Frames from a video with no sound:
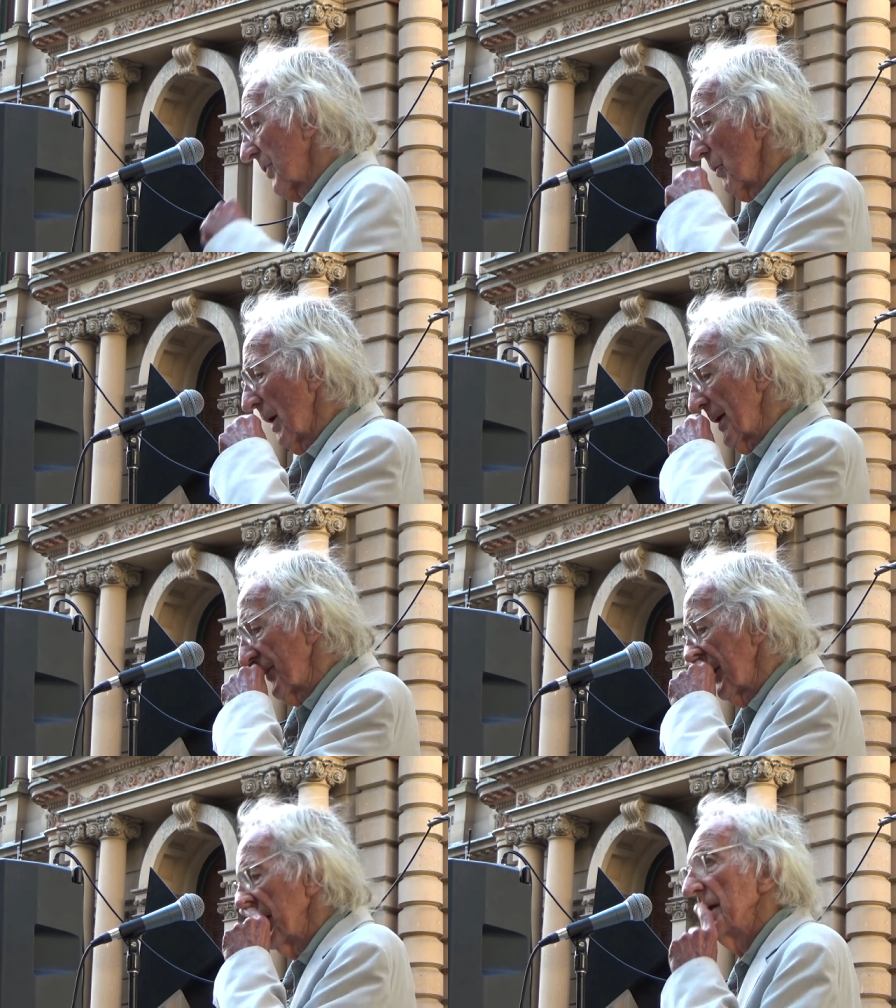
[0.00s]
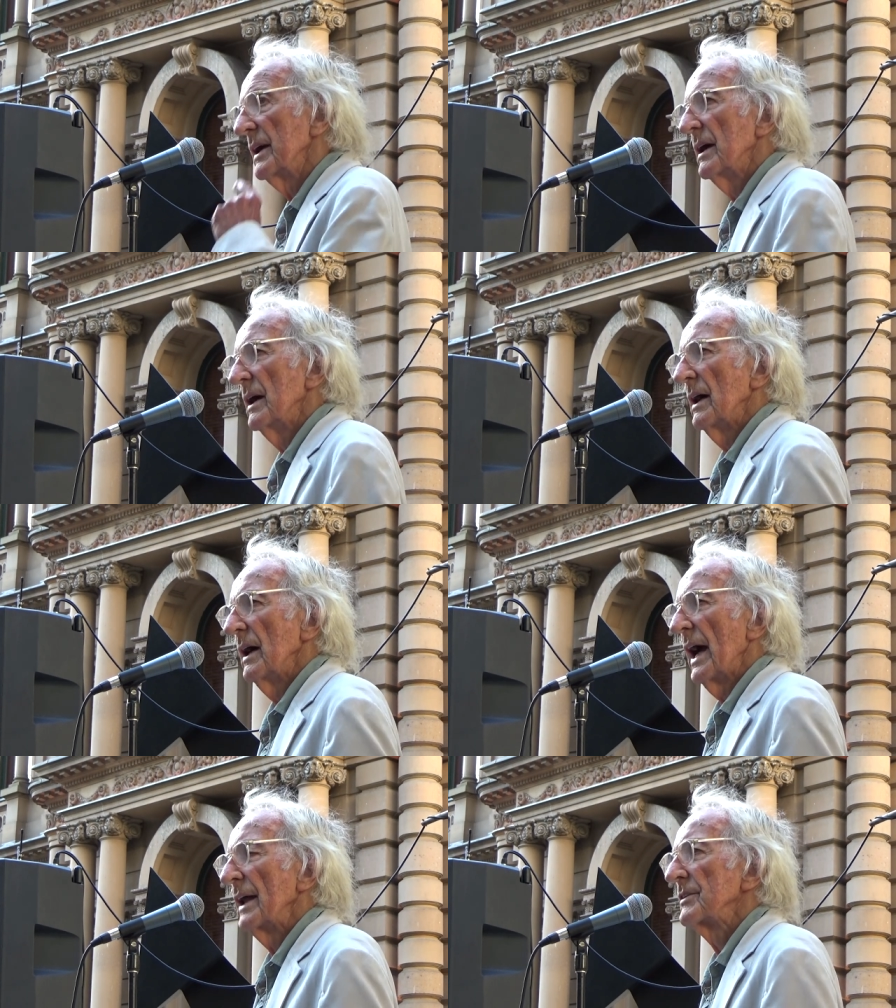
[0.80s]
who are the
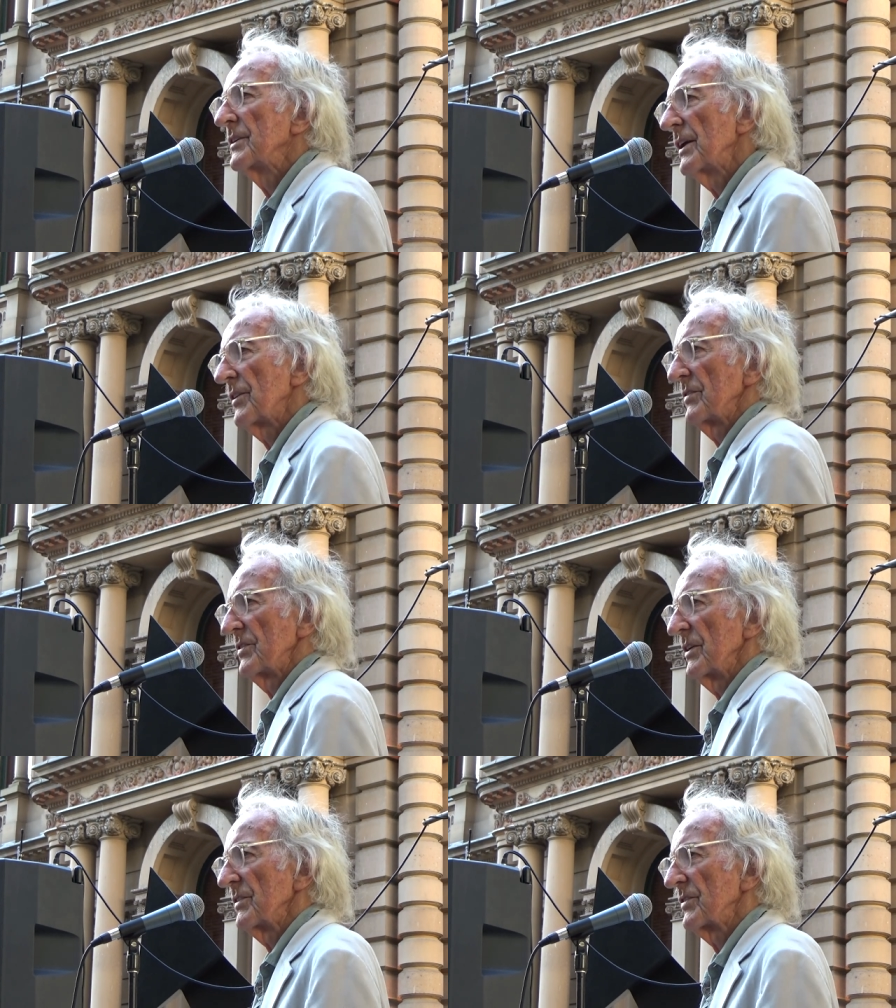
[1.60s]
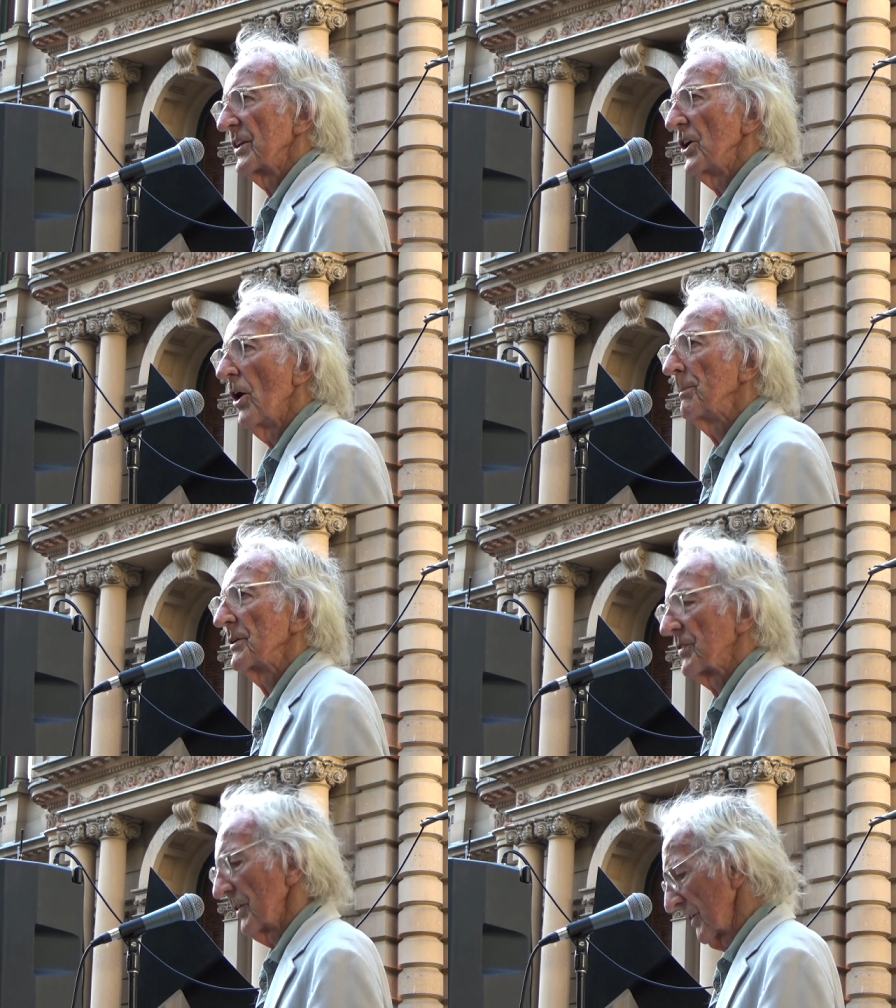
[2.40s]
antithesis, the
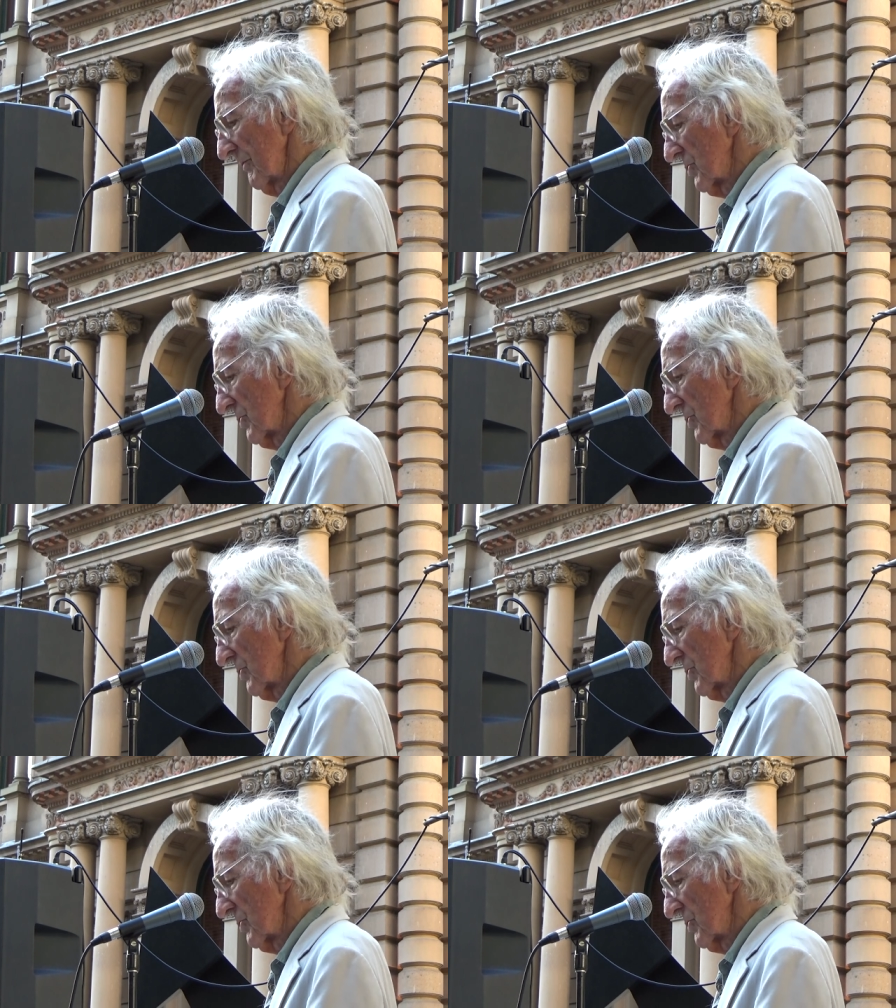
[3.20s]
opposite of